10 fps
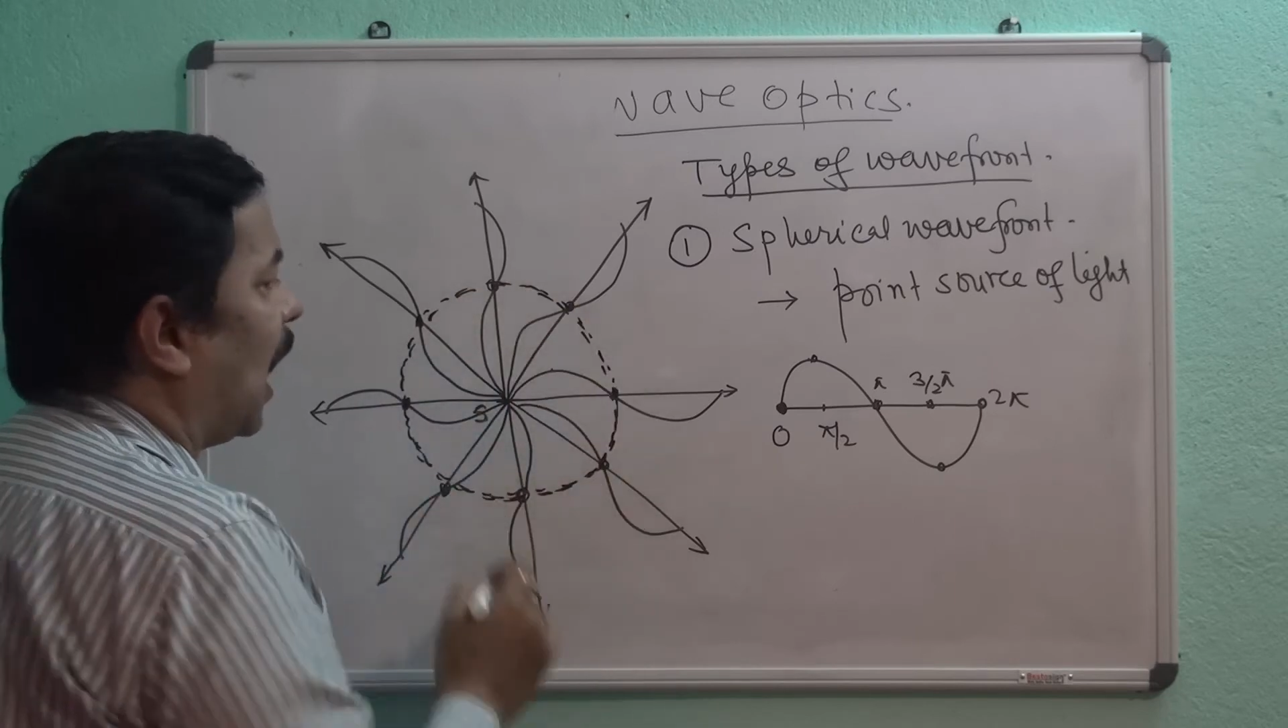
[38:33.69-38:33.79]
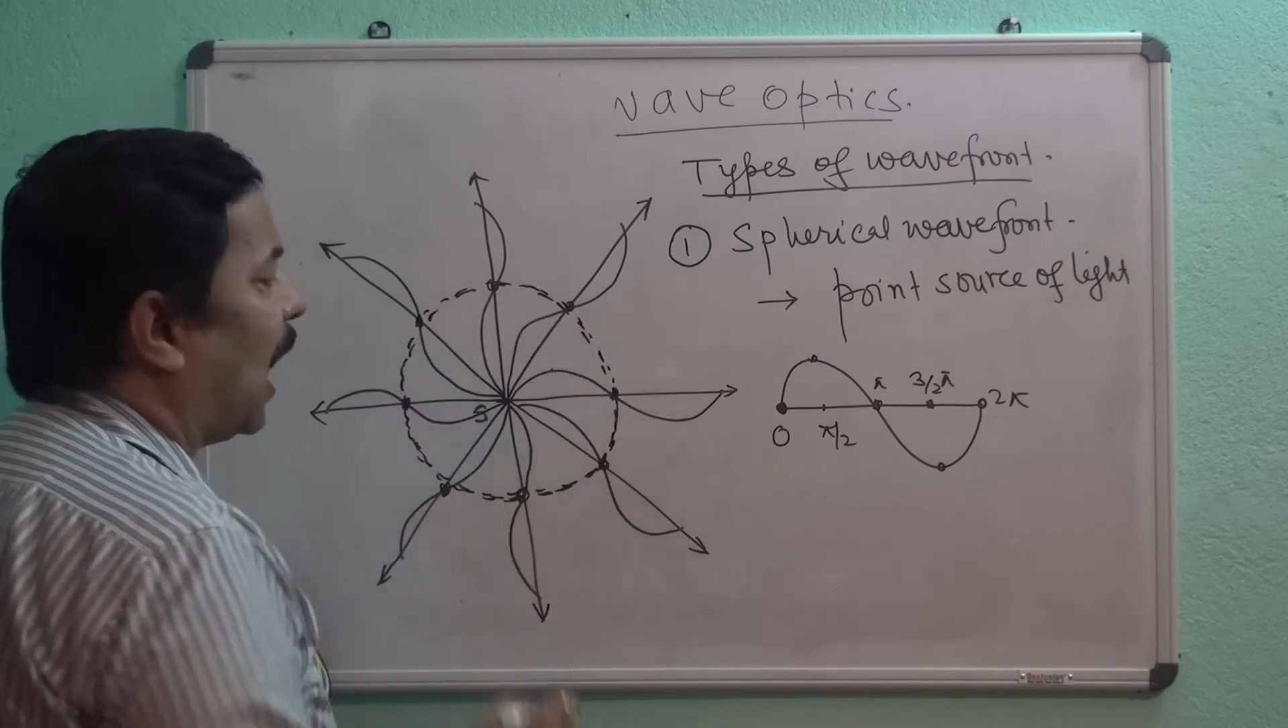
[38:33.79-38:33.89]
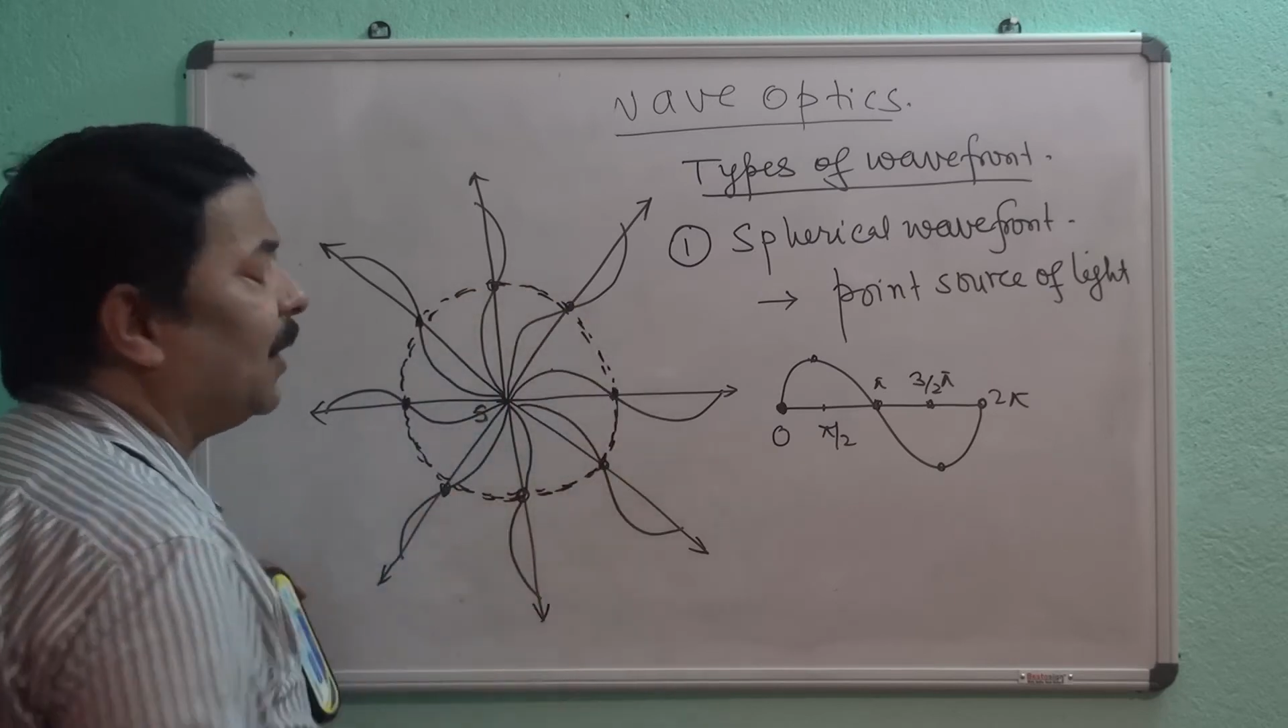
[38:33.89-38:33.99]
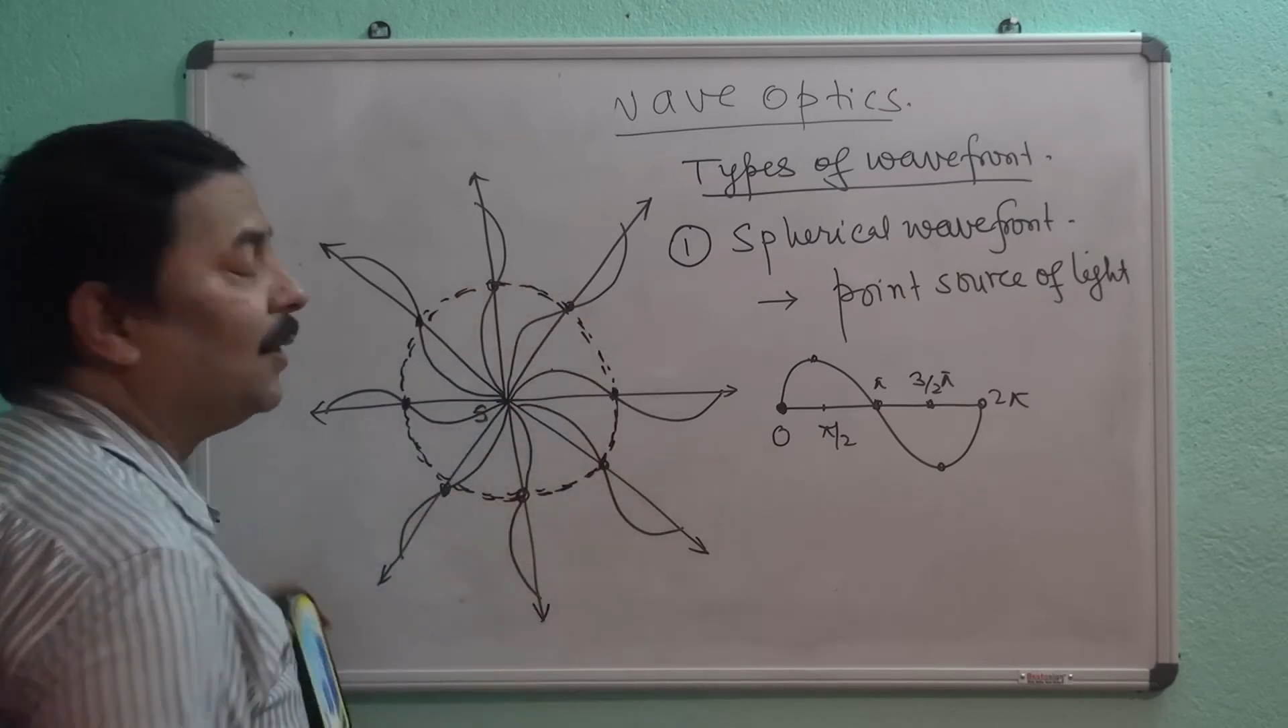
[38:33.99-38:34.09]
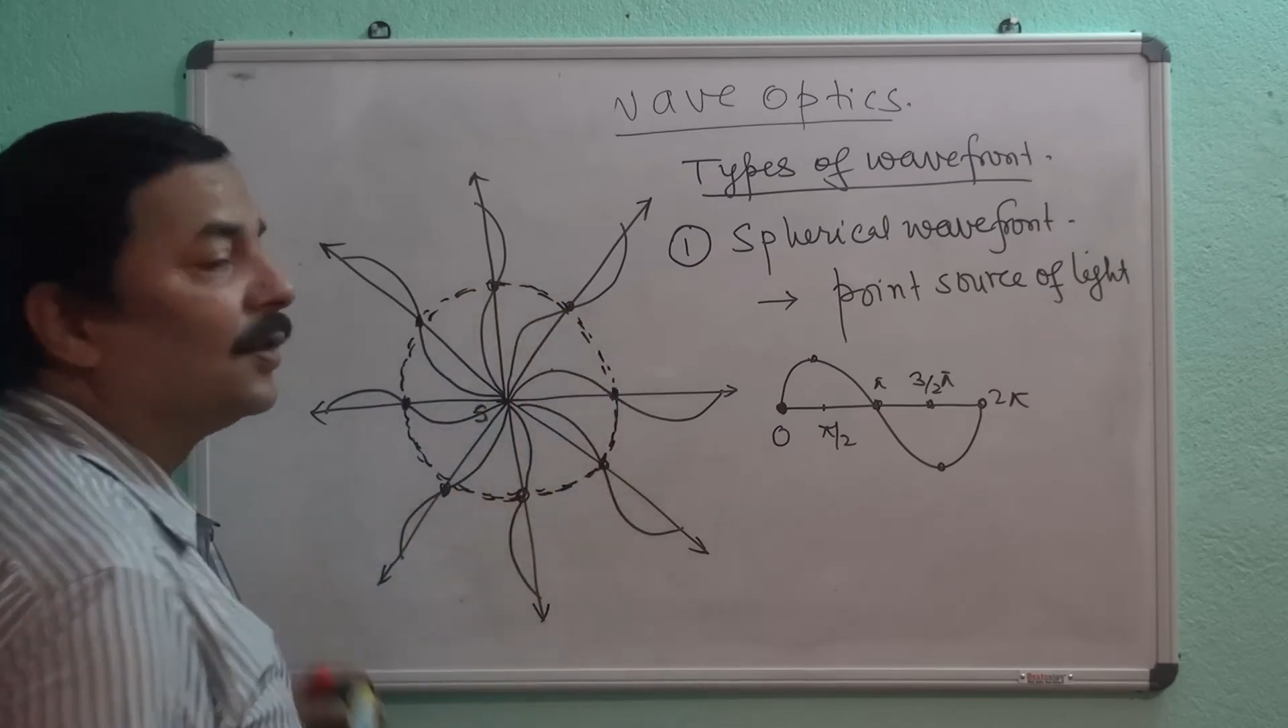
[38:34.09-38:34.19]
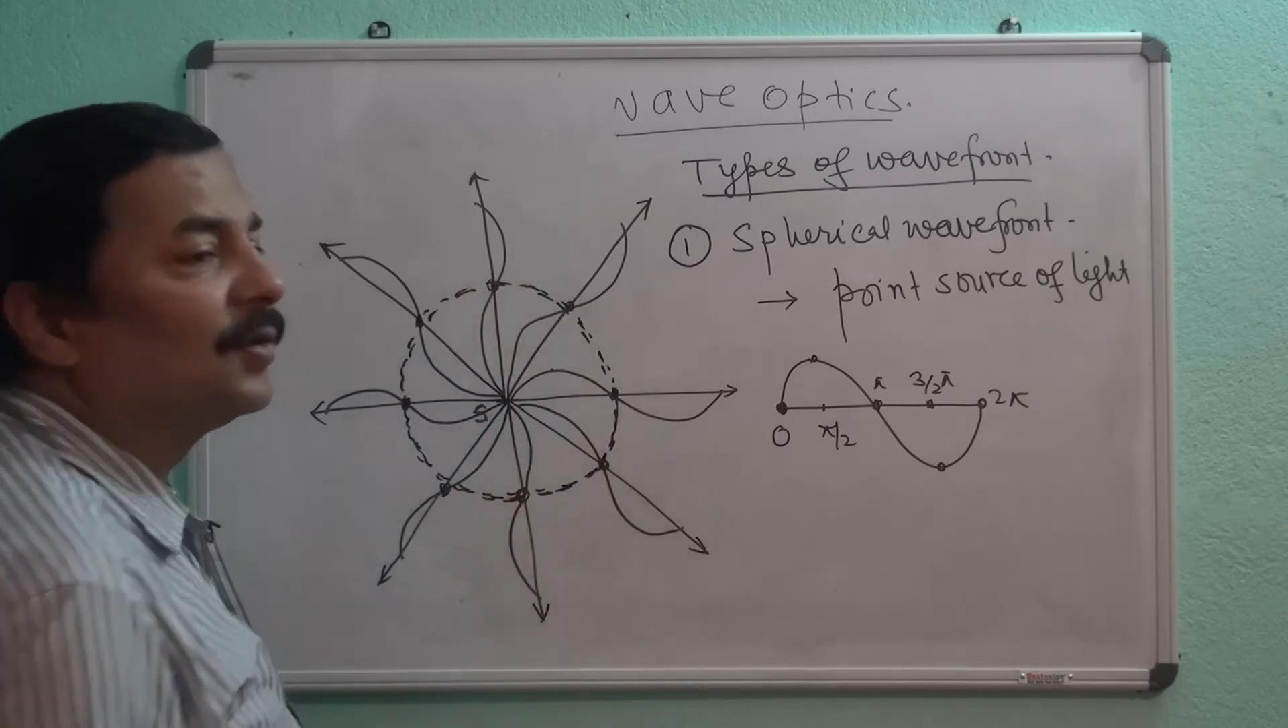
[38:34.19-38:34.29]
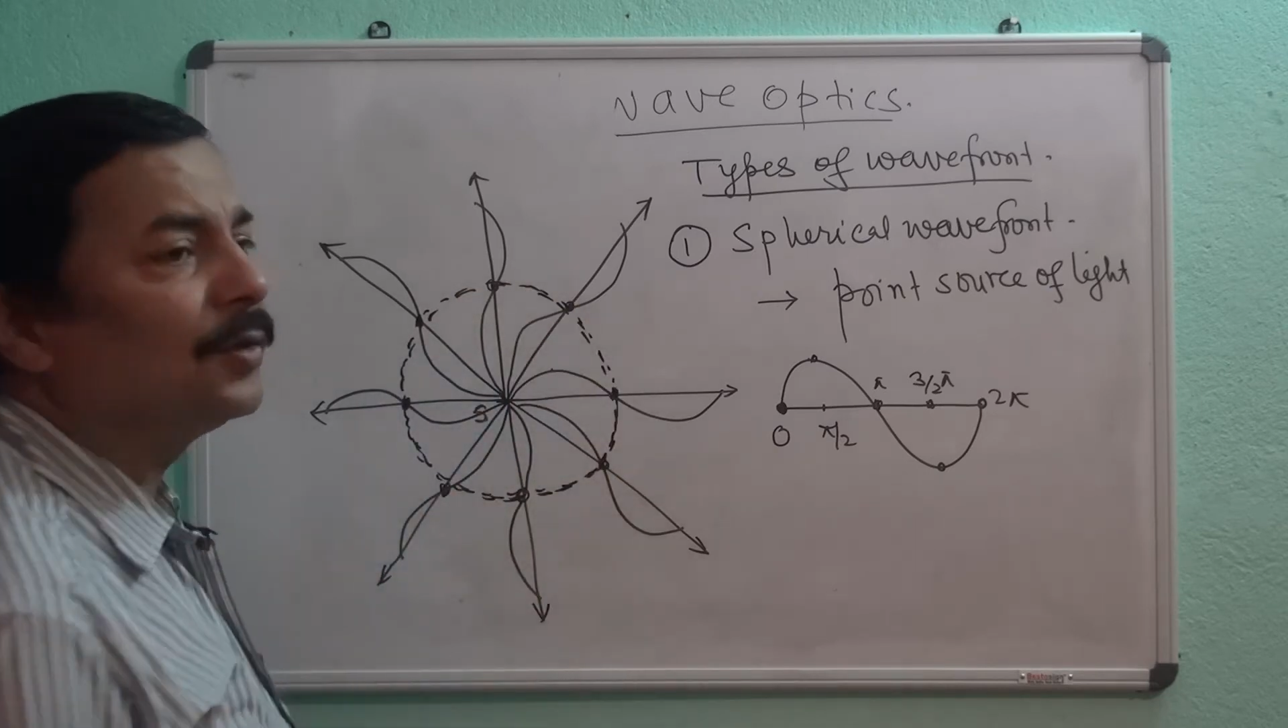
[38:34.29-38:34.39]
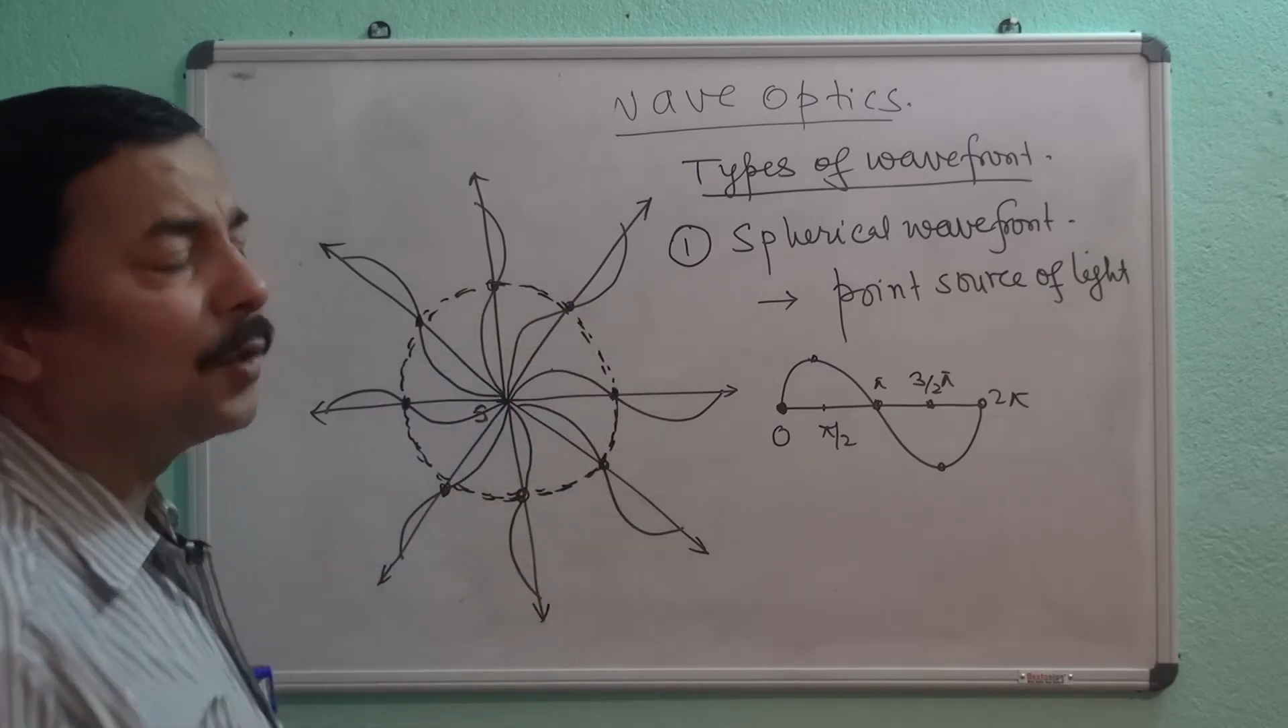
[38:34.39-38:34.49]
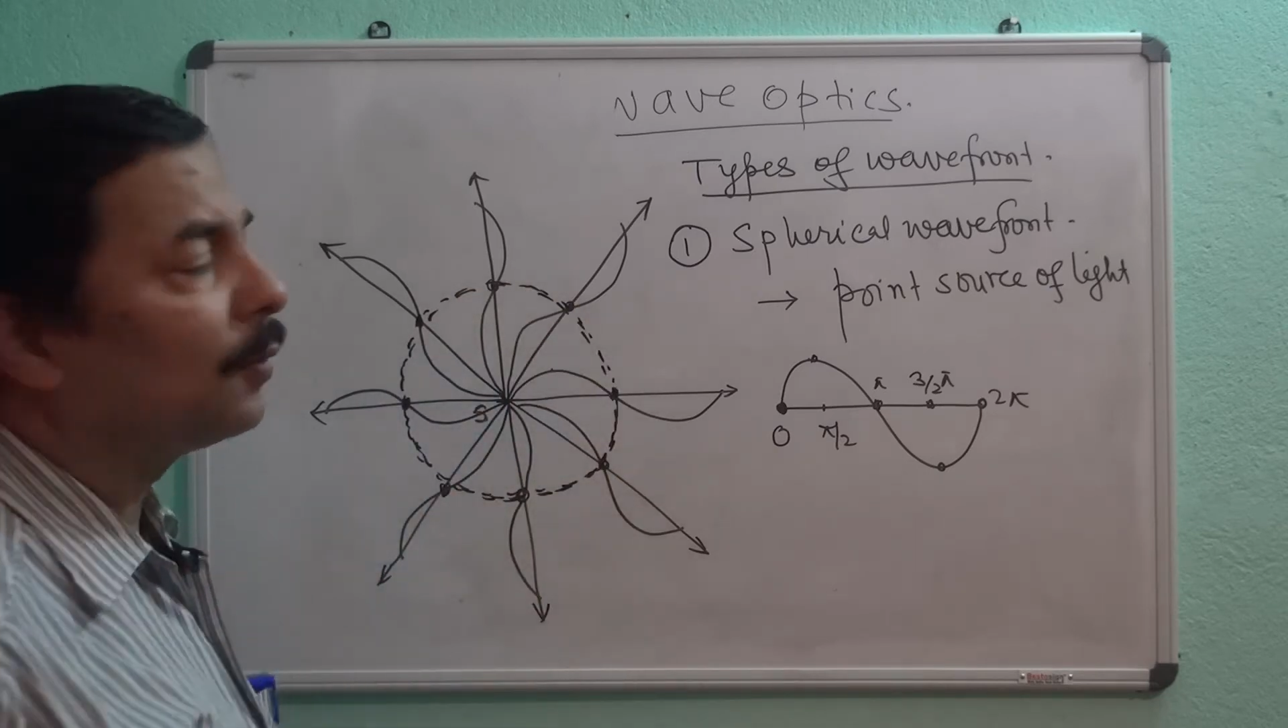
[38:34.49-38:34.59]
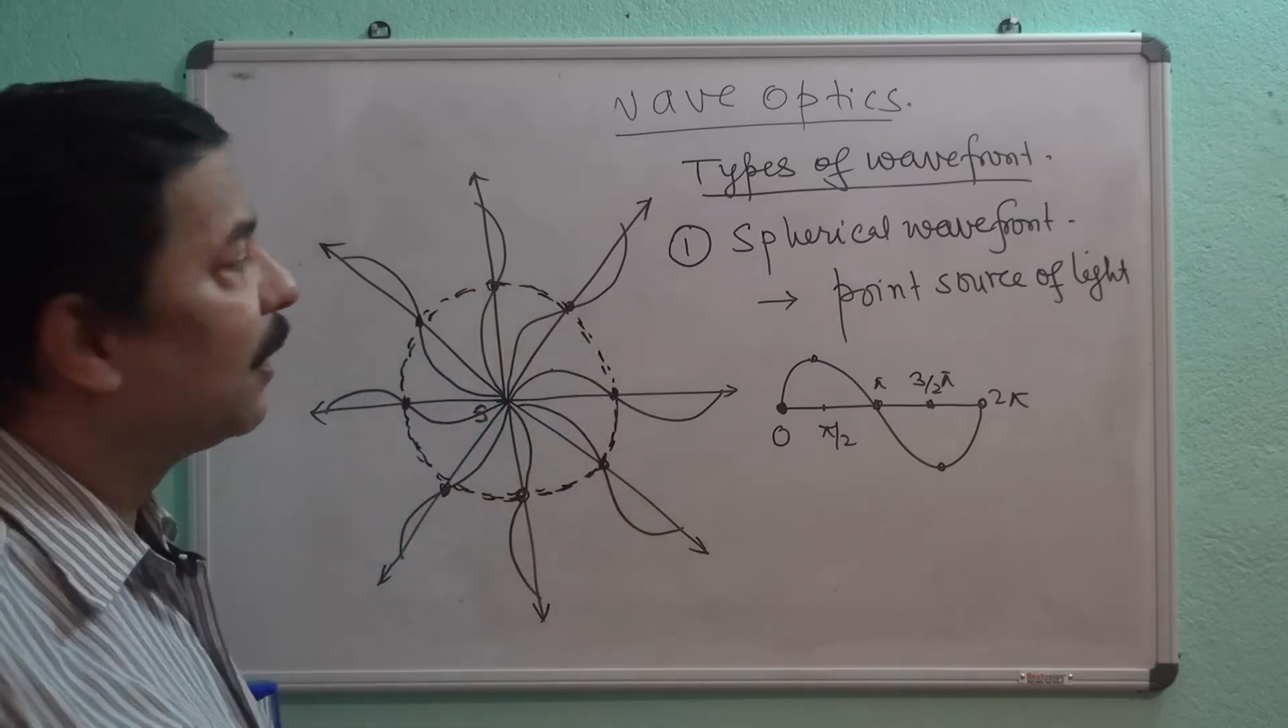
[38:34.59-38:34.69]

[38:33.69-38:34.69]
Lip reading: and this is your